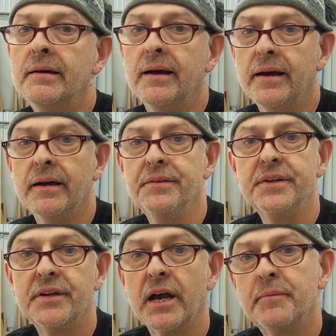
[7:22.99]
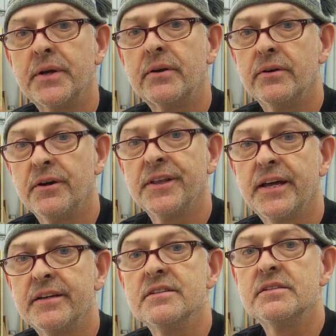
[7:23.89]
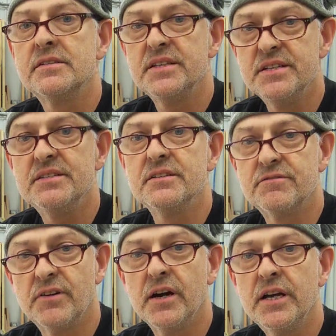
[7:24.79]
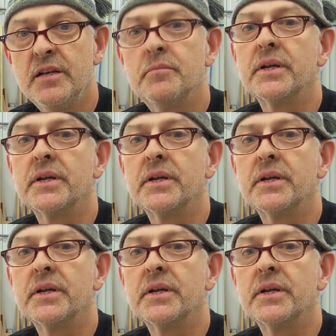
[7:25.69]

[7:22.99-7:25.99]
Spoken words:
and the diameter and all that is easy to find,